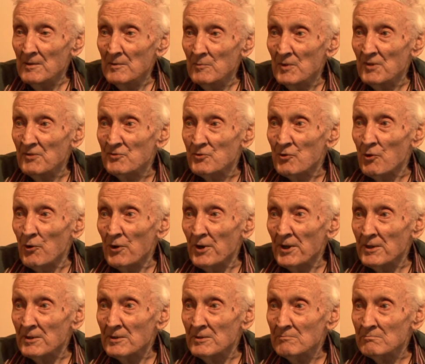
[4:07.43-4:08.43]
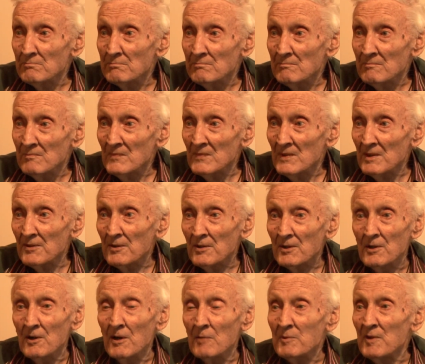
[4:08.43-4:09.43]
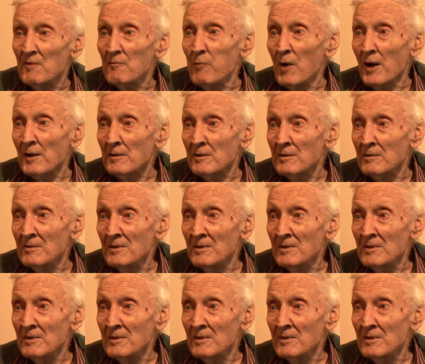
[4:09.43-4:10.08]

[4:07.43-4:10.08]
withdrawing." Thank God we won.